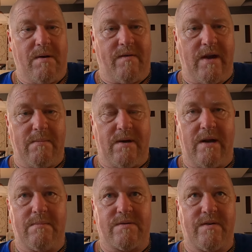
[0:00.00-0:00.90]

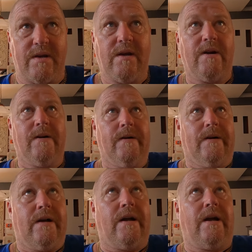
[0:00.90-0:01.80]
ambient atmosphere,
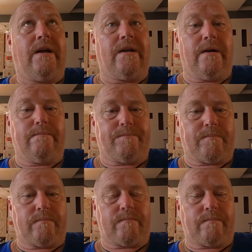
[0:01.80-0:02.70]
and
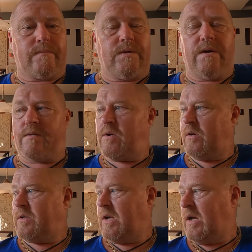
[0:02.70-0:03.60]
you've
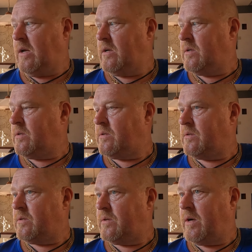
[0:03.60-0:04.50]
got a
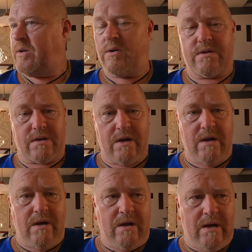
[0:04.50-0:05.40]
nice,
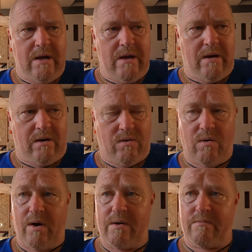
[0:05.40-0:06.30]

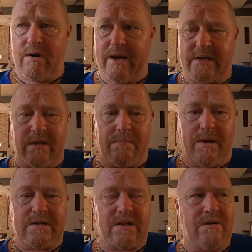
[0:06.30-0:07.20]
quiet, relaxing
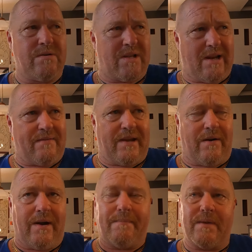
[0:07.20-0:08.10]
place. Sanur is a lovely
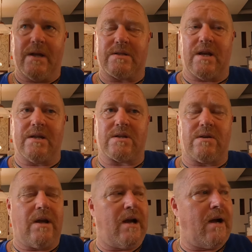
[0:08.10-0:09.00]
area.
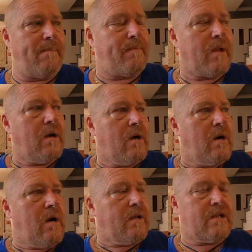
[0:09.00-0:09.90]

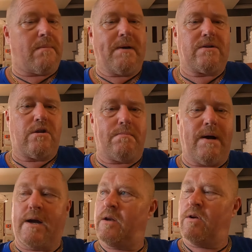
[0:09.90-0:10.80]
There's a big
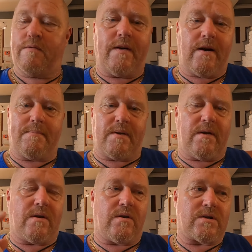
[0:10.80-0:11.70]
supermarket not far up
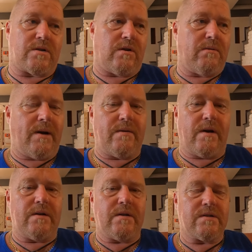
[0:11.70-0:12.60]
across on the main
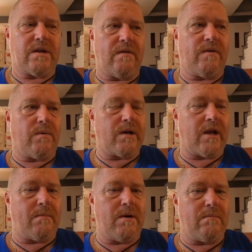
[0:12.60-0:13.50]
road. So if you want
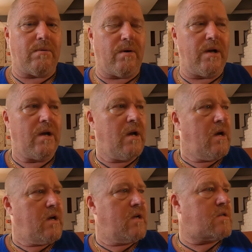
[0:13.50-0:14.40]
to come here and buy
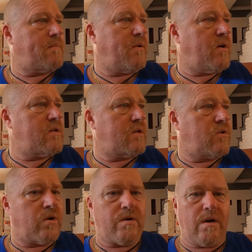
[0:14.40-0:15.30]
your supplies
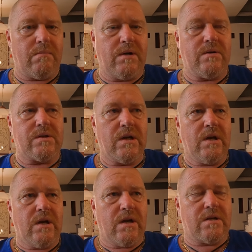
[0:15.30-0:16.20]
and cook your own meals,
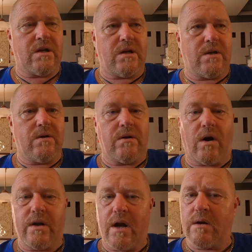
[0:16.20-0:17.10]
you certainly could.
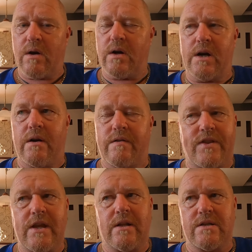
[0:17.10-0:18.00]
I don't
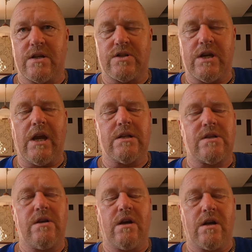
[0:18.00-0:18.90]
think there's a
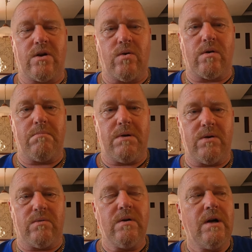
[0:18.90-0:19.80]
chance you're going to cook a
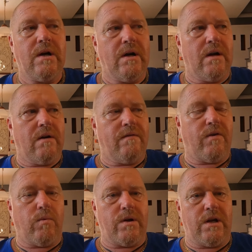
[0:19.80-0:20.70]
meal
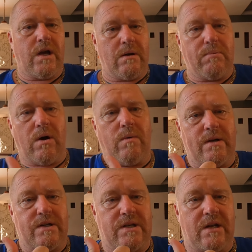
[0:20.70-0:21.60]
for what you're going to buy
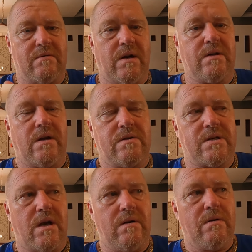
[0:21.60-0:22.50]
one just down the road though.
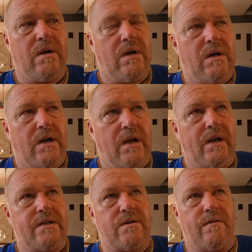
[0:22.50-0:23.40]
So
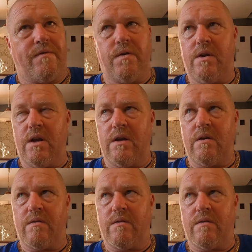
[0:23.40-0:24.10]
unless you're a foodie